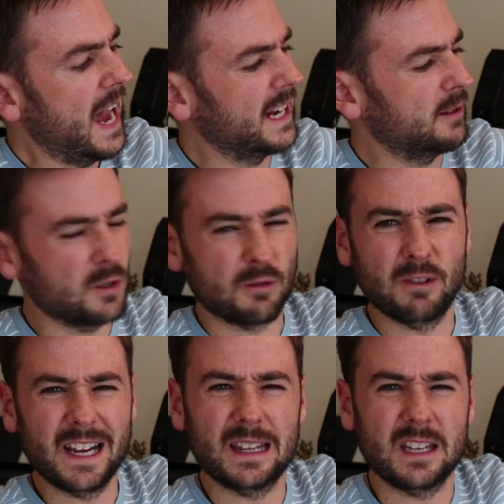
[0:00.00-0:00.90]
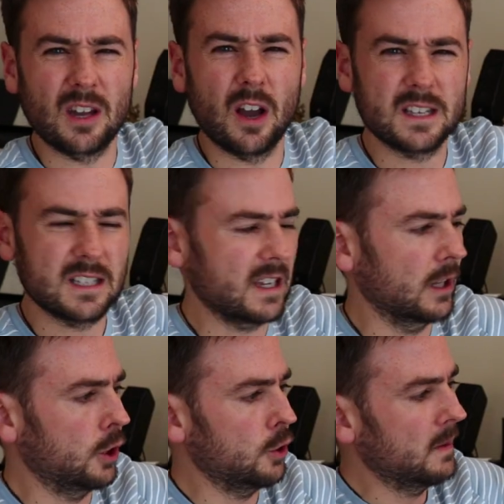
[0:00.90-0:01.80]
And it was really nicely
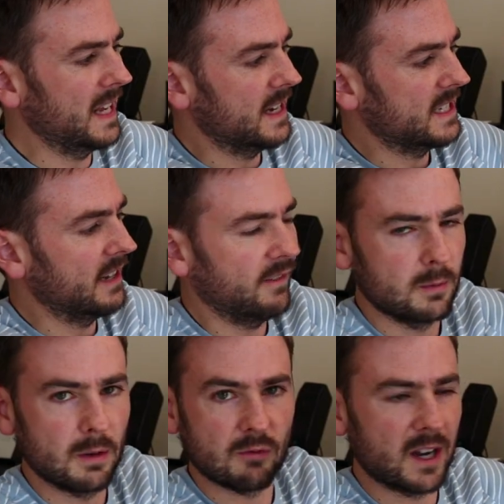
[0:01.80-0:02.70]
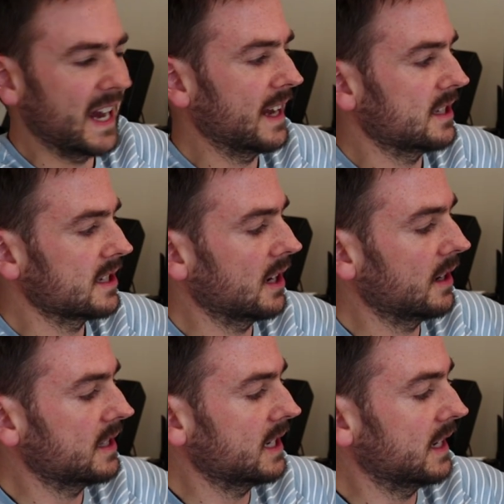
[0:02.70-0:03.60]
illuminated in from the right hand
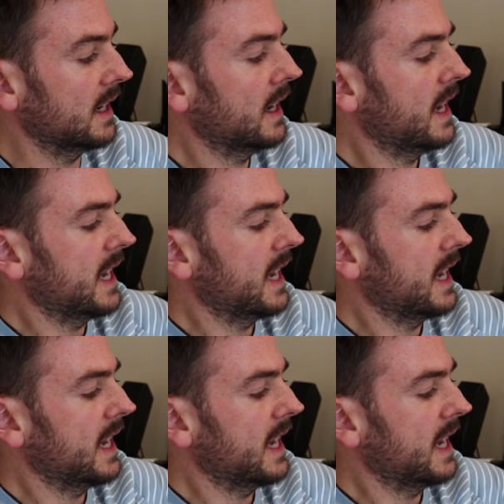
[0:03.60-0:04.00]
side here.